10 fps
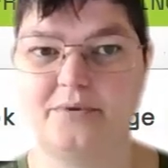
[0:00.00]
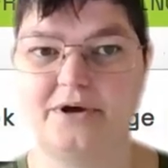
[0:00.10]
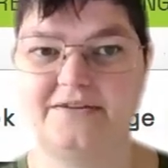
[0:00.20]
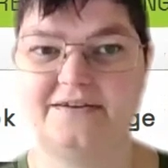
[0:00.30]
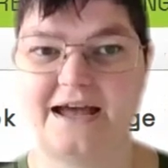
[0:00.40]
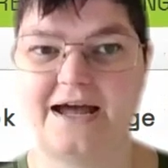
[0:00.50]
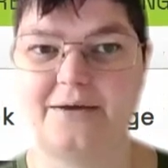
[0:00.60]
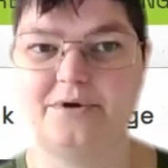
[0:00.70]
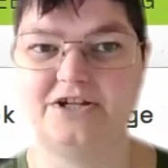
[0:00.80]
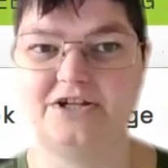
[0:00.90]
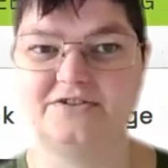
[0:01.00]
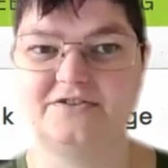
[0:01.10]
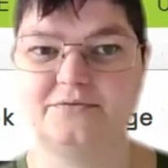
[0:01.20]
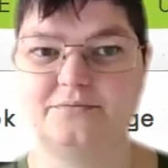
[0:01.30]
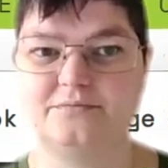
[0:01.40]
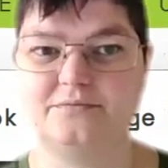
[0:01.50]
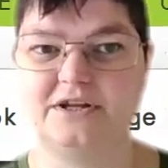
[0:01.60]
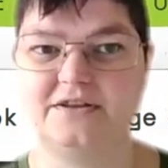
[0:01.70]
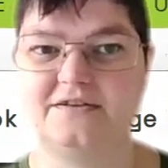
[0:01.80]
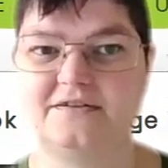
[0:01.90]
but to add pages, you
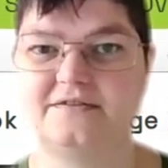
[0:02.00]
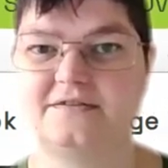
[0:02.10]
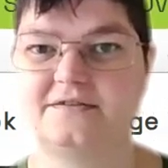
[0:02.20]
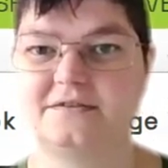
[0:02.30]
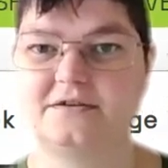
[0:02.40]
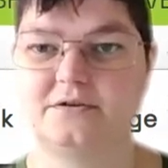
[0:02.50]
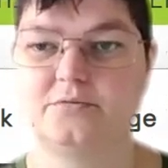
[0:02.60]
need this